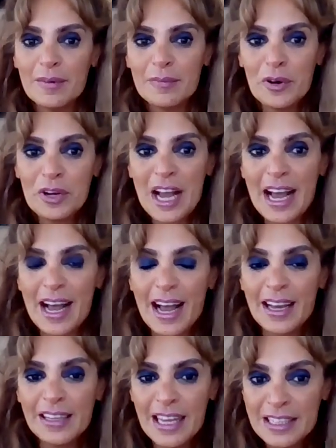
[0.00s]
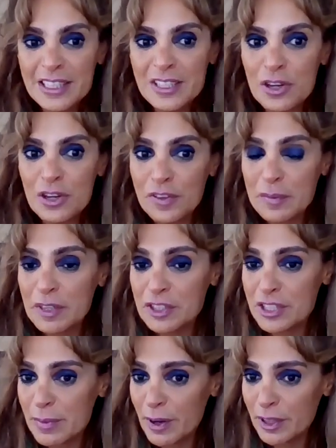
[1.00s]
Moga, I like the song very much.
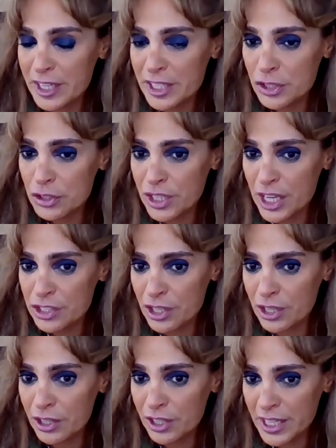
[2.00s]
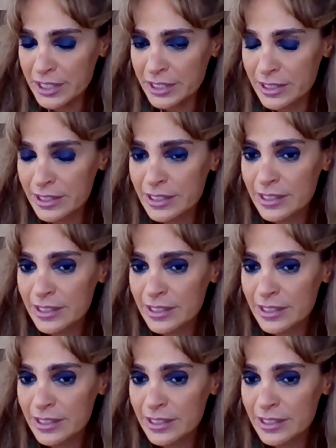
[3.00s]
It's about girls' education, correct?